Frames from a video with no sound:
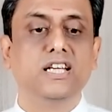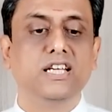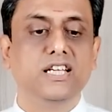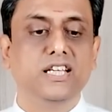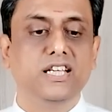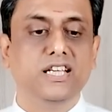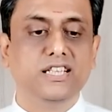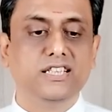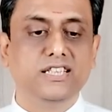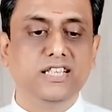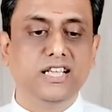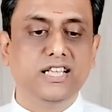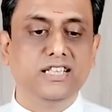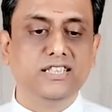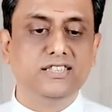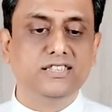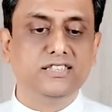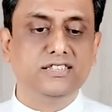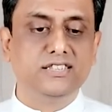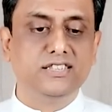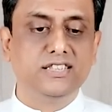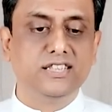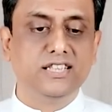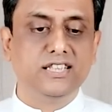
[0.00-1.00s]
He
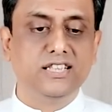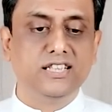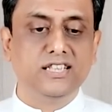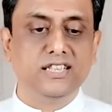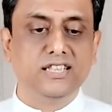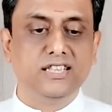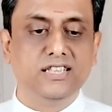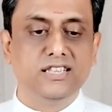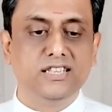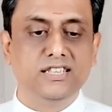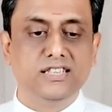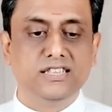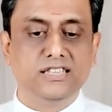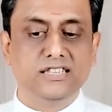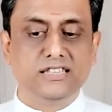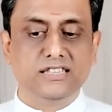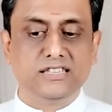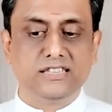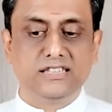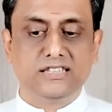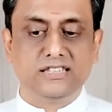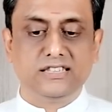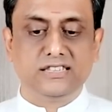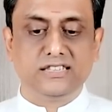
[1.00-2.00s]
says,
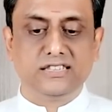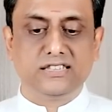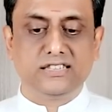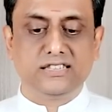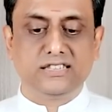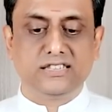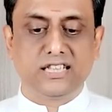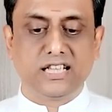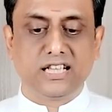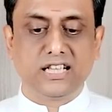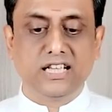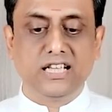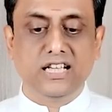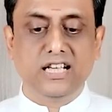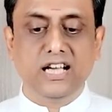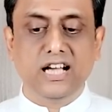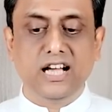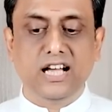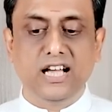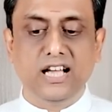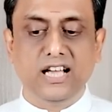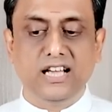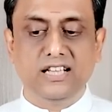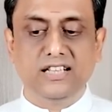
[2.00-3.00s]

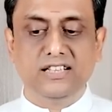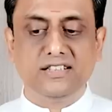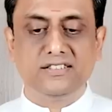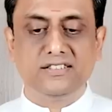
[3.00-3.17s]
sangahateshu,